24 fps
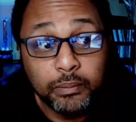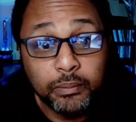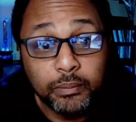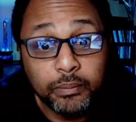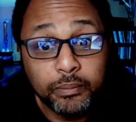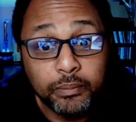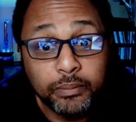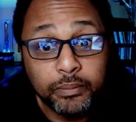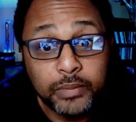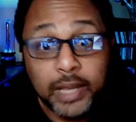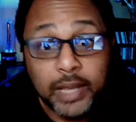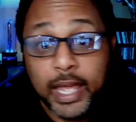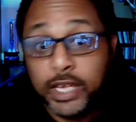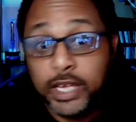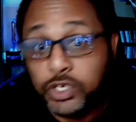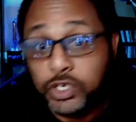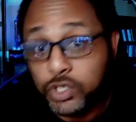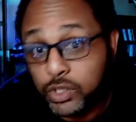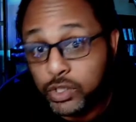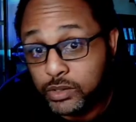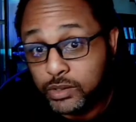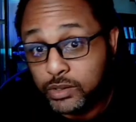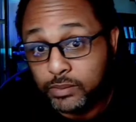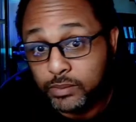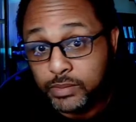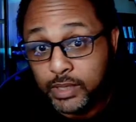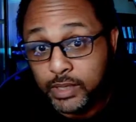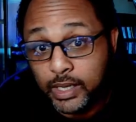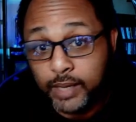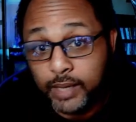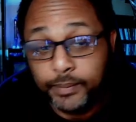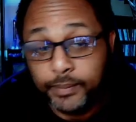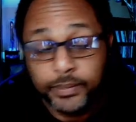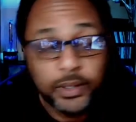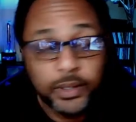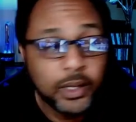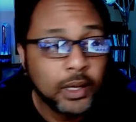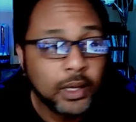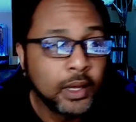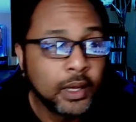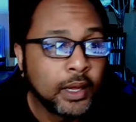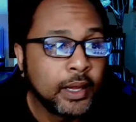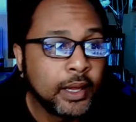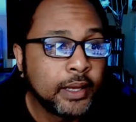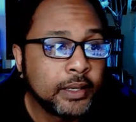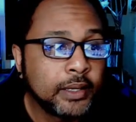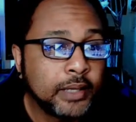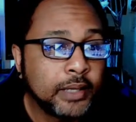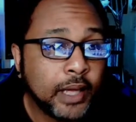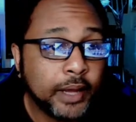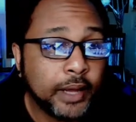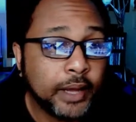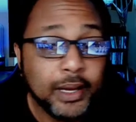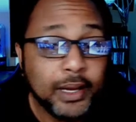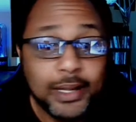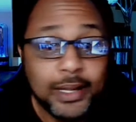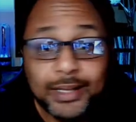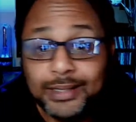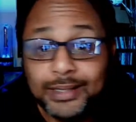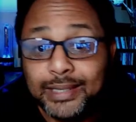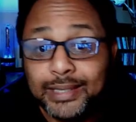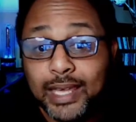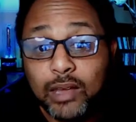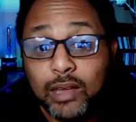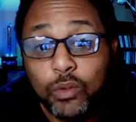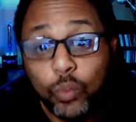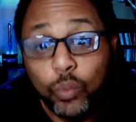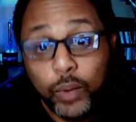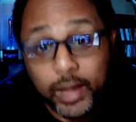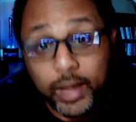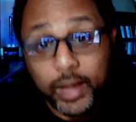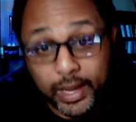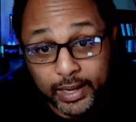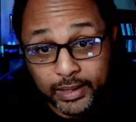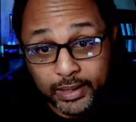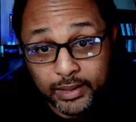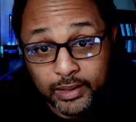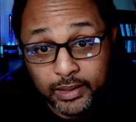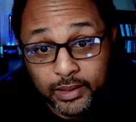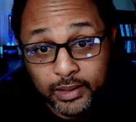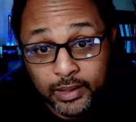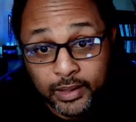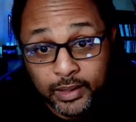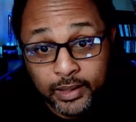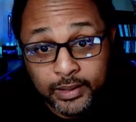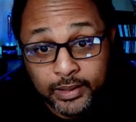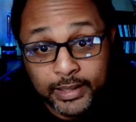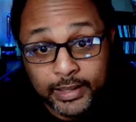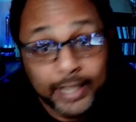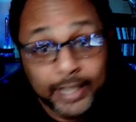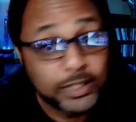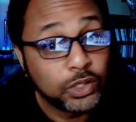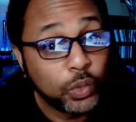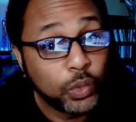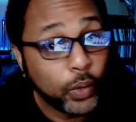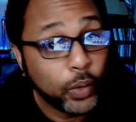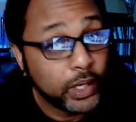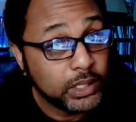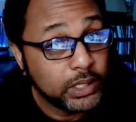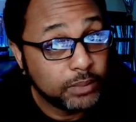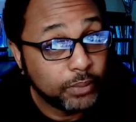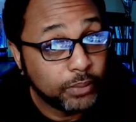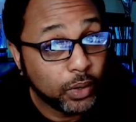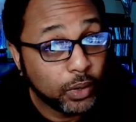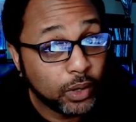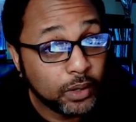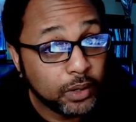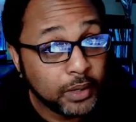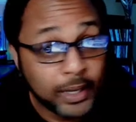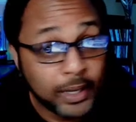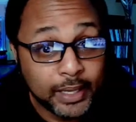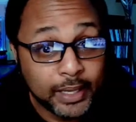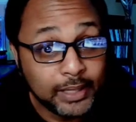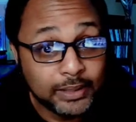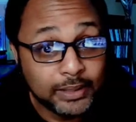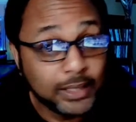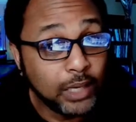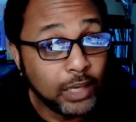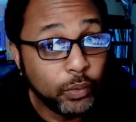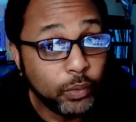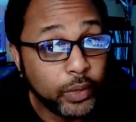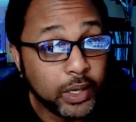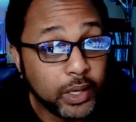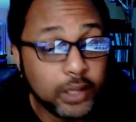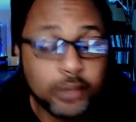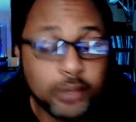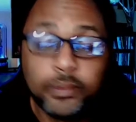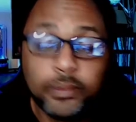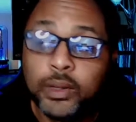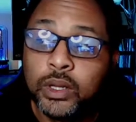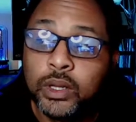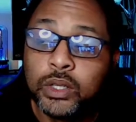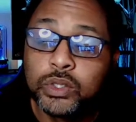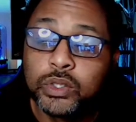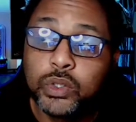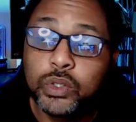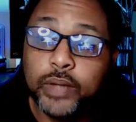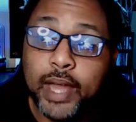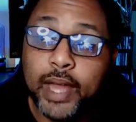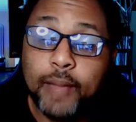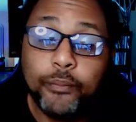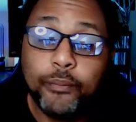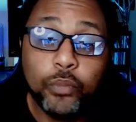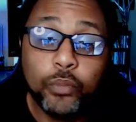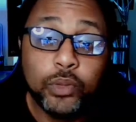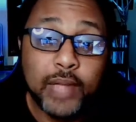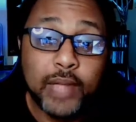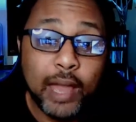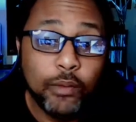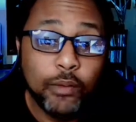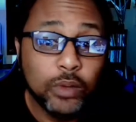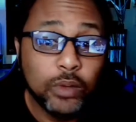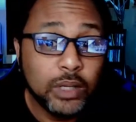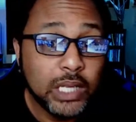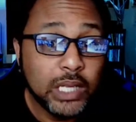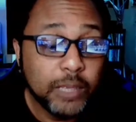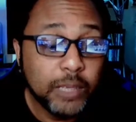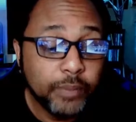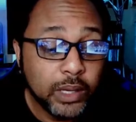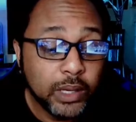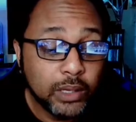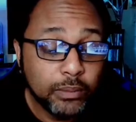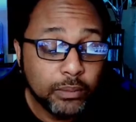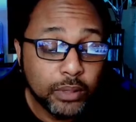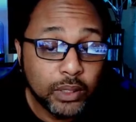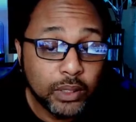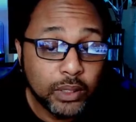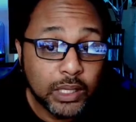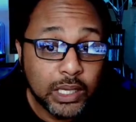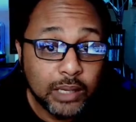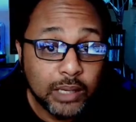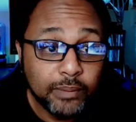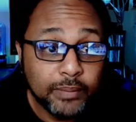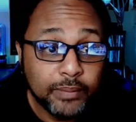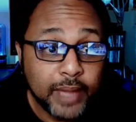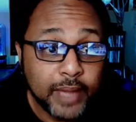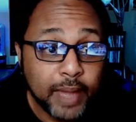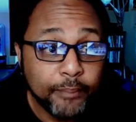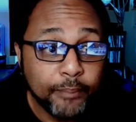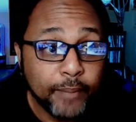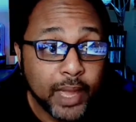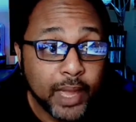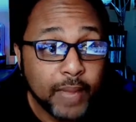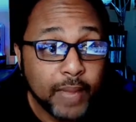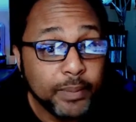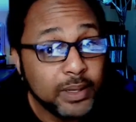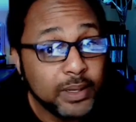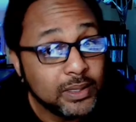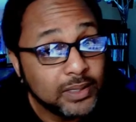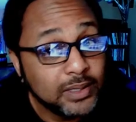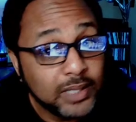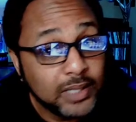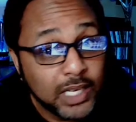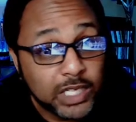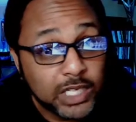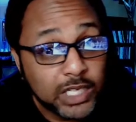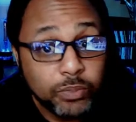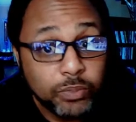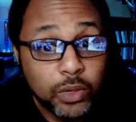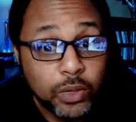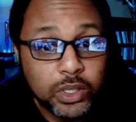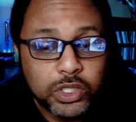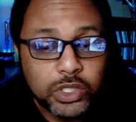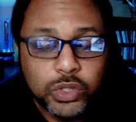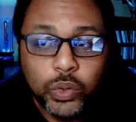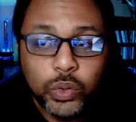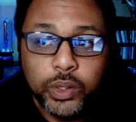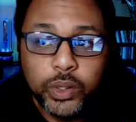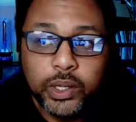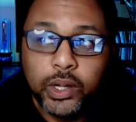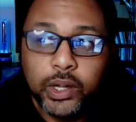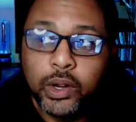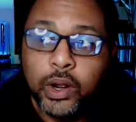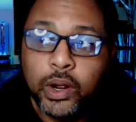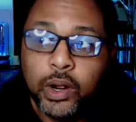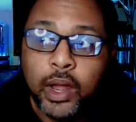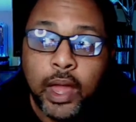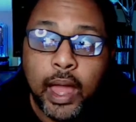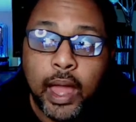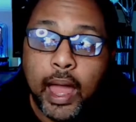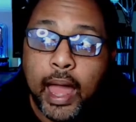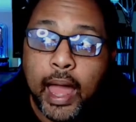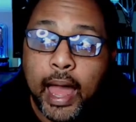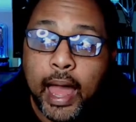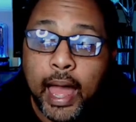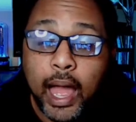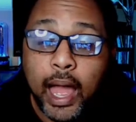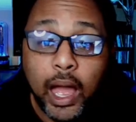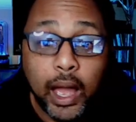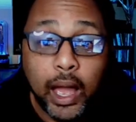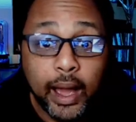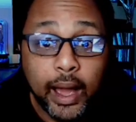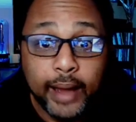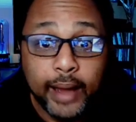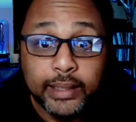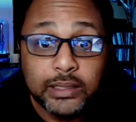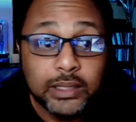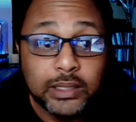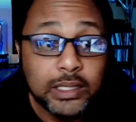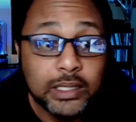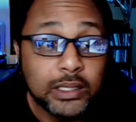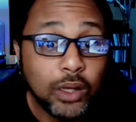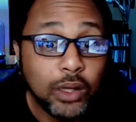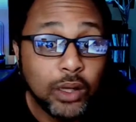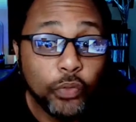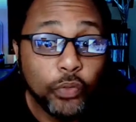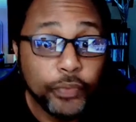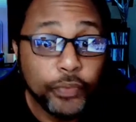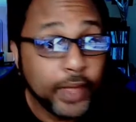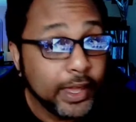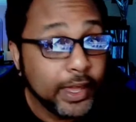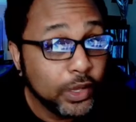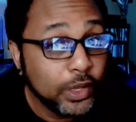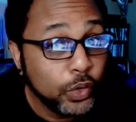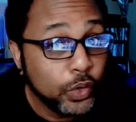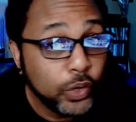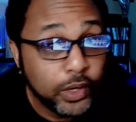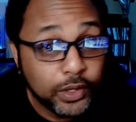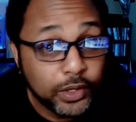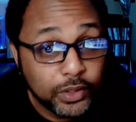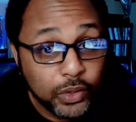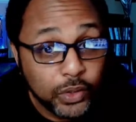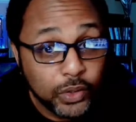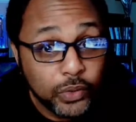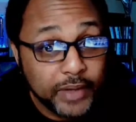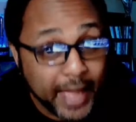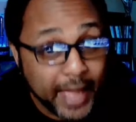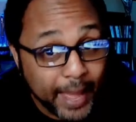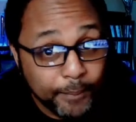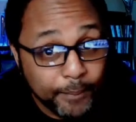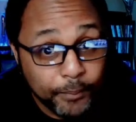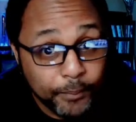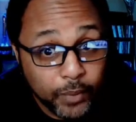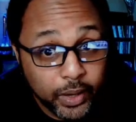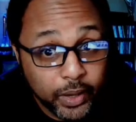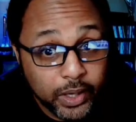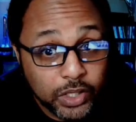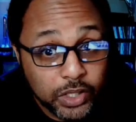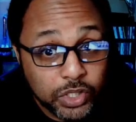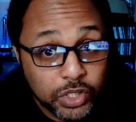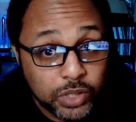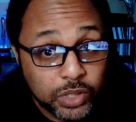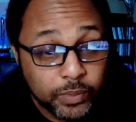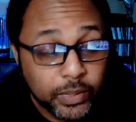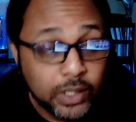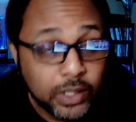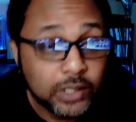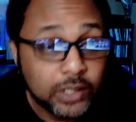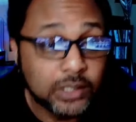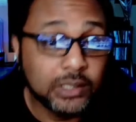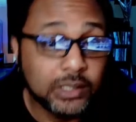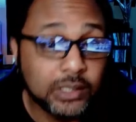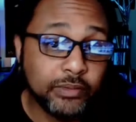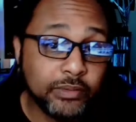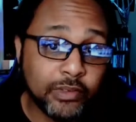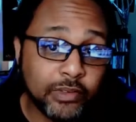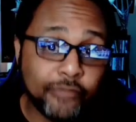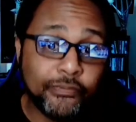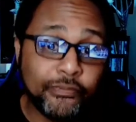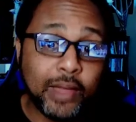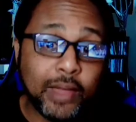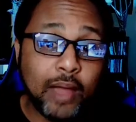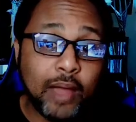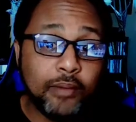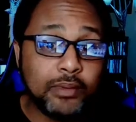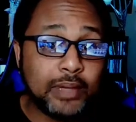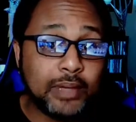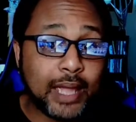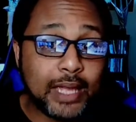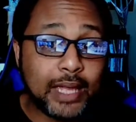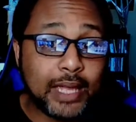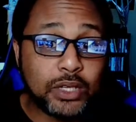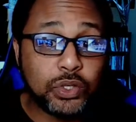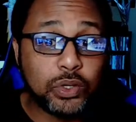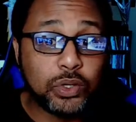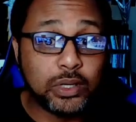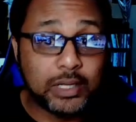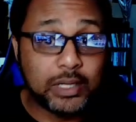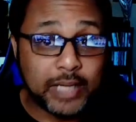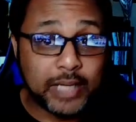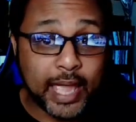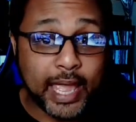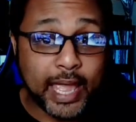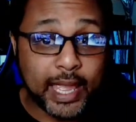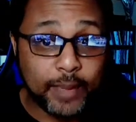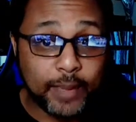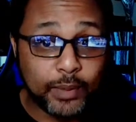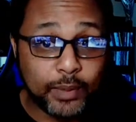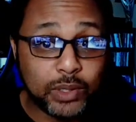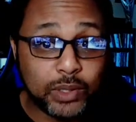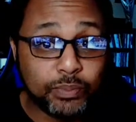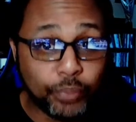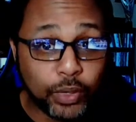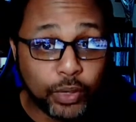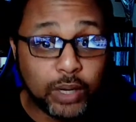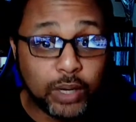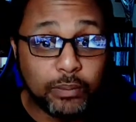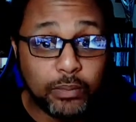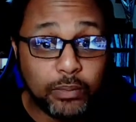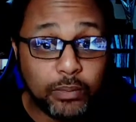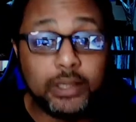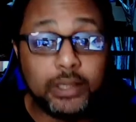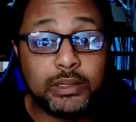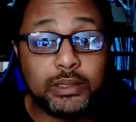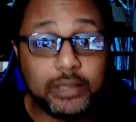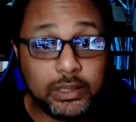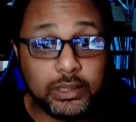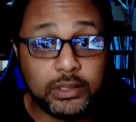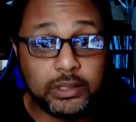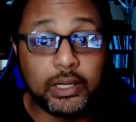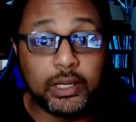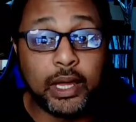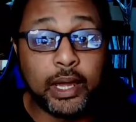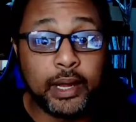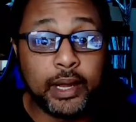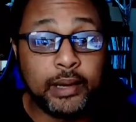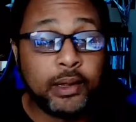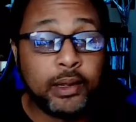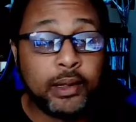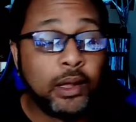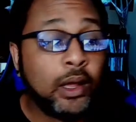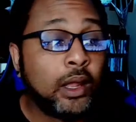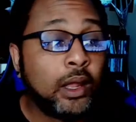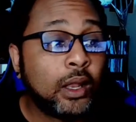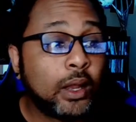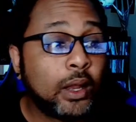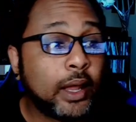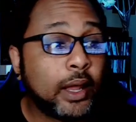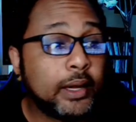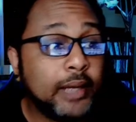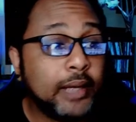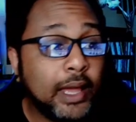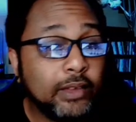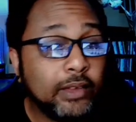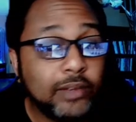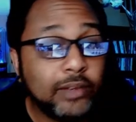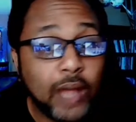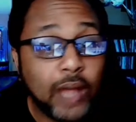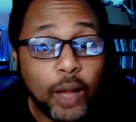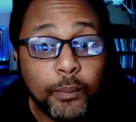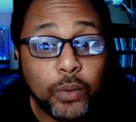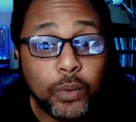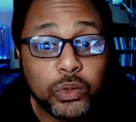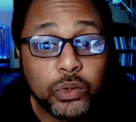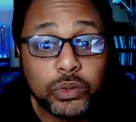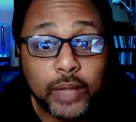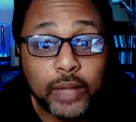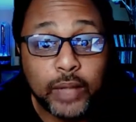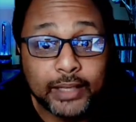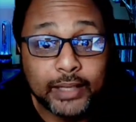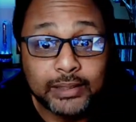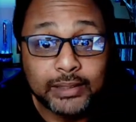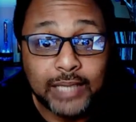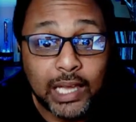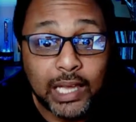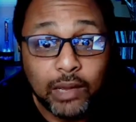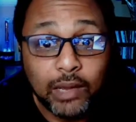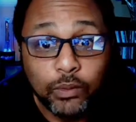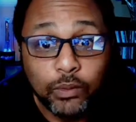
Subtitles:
next year sometime. Now they didn't say when. That's the crazy part. They didn't say when. So that would lead me to believe that maybe 6 months to a year. I honestly don't think you can do that much because the foundation of the game is pretty much designed. Like, that's almost like saying we're